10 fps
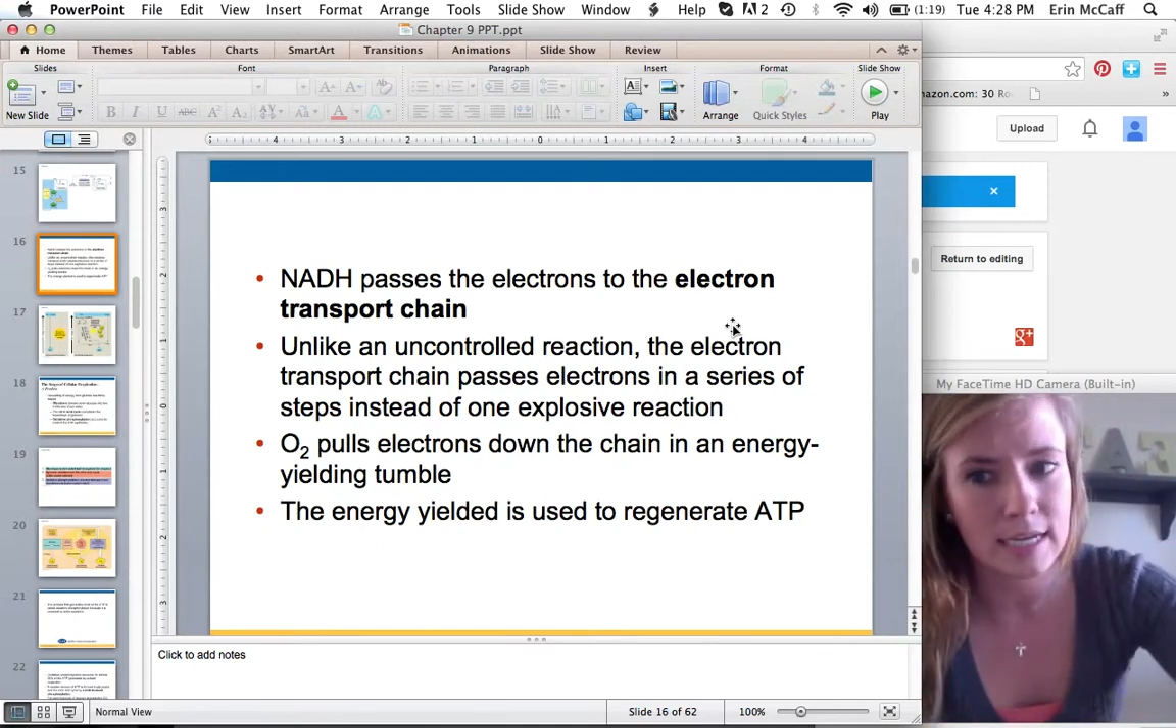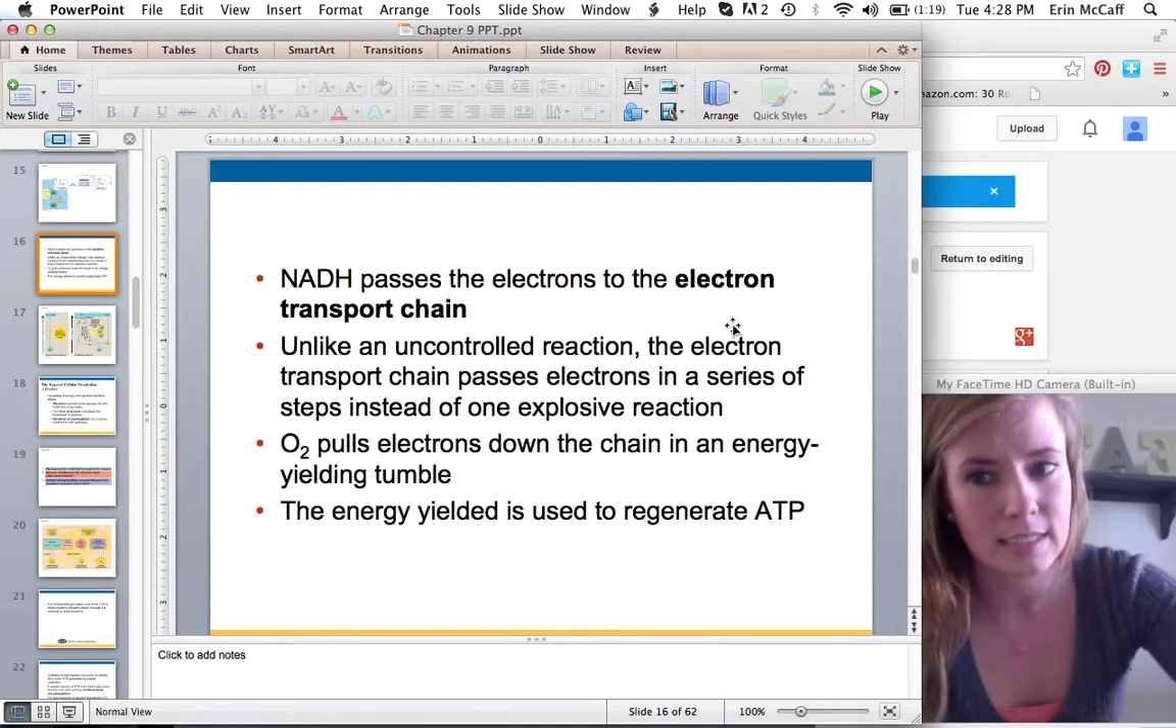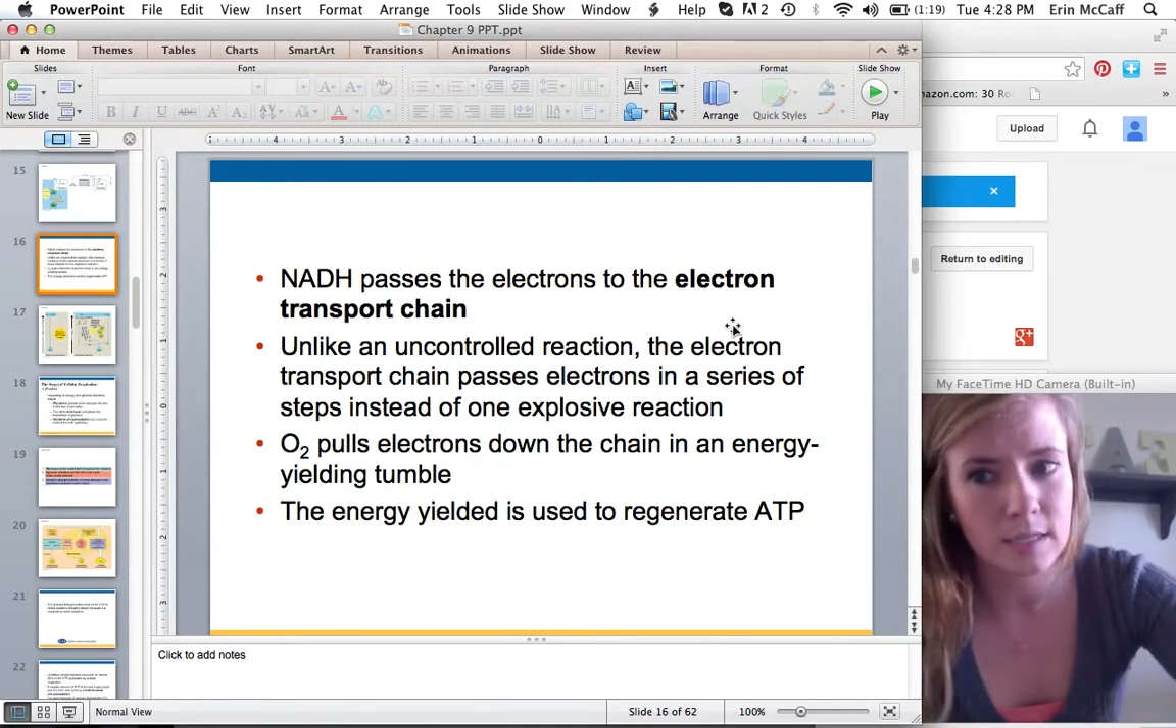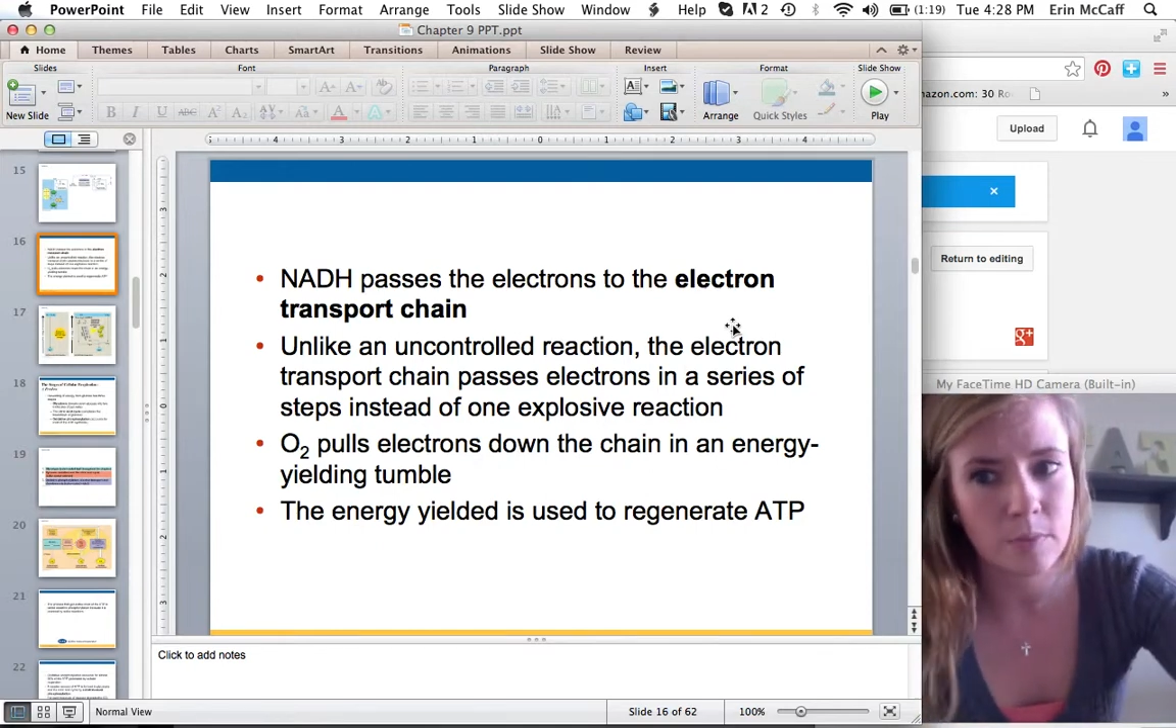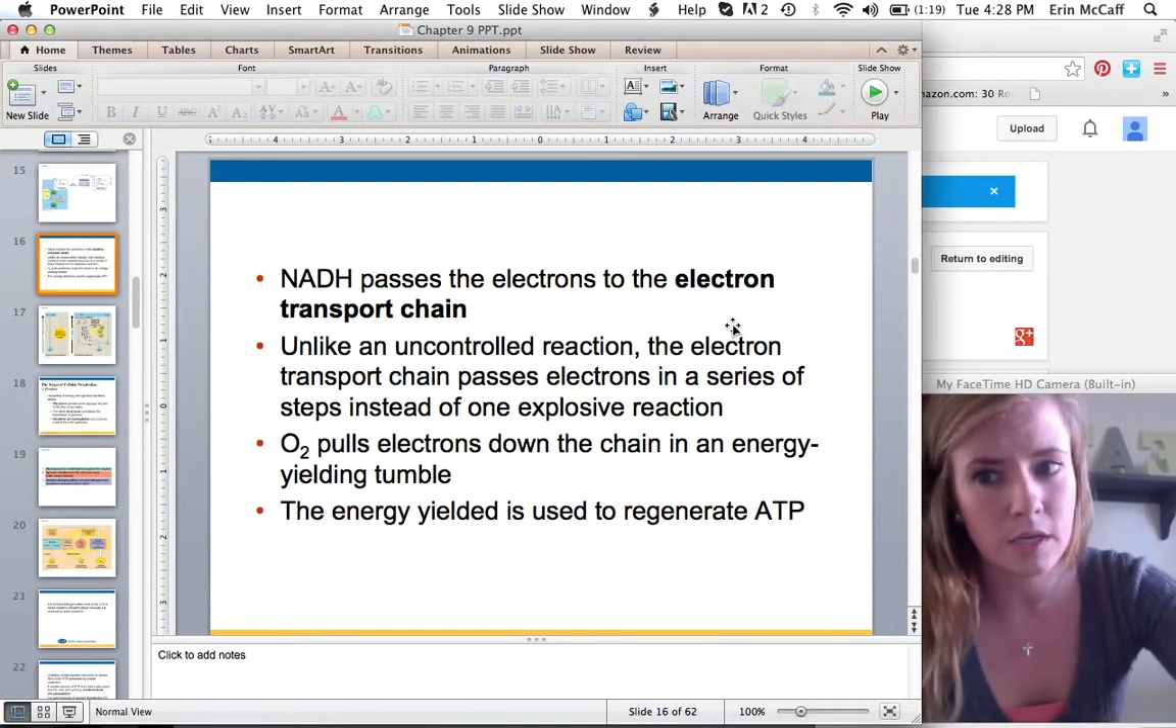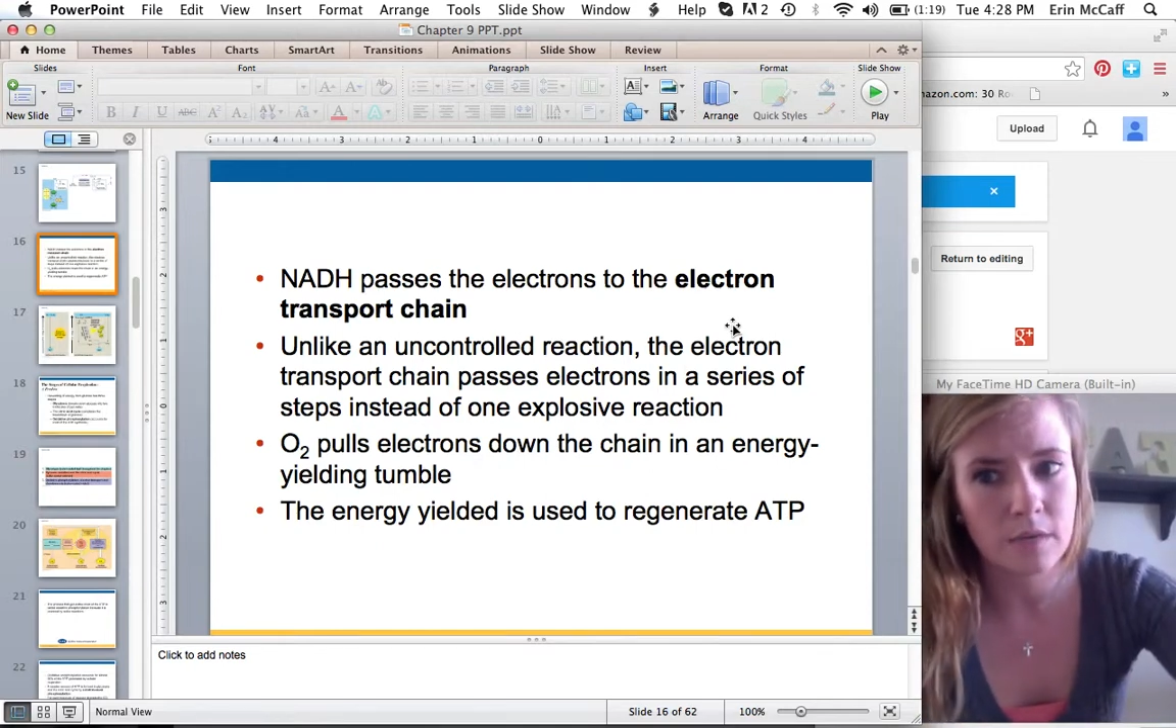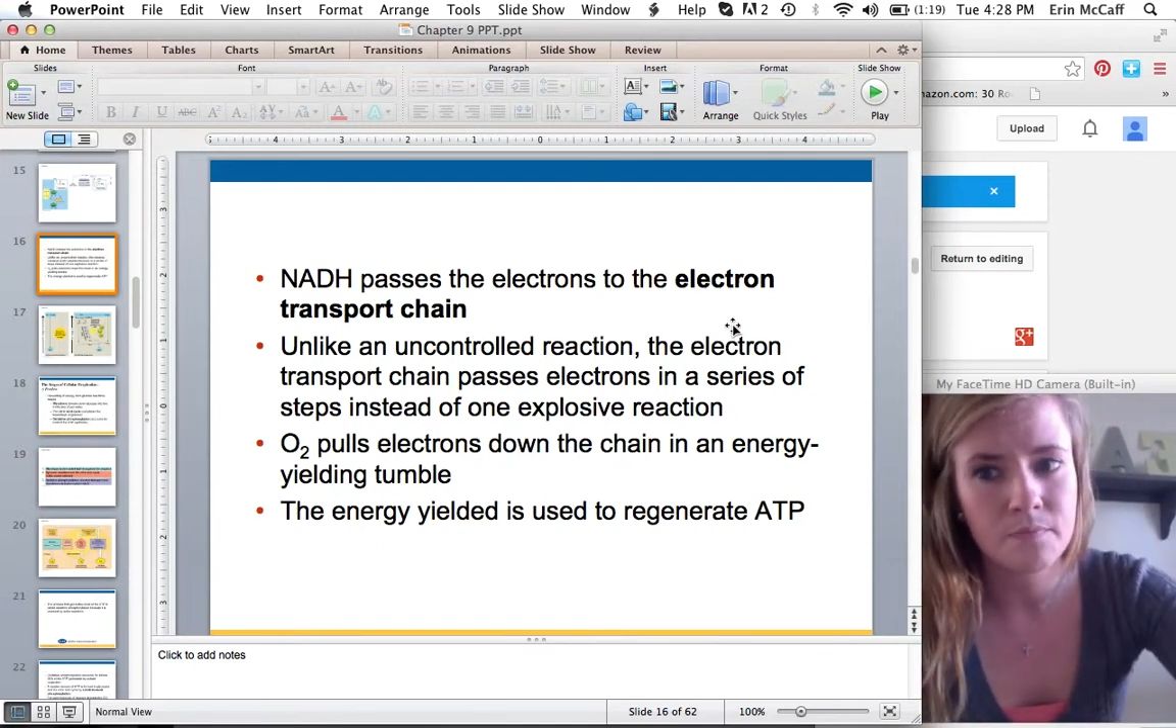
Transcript: ATP.